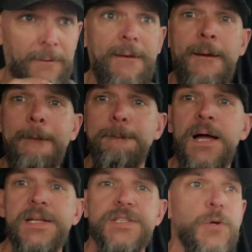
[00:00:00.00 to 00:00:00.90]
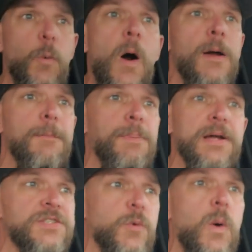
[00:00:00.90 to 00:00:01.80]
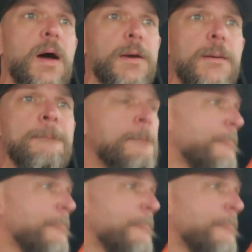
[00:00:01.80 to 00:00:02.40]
carrying buckets of water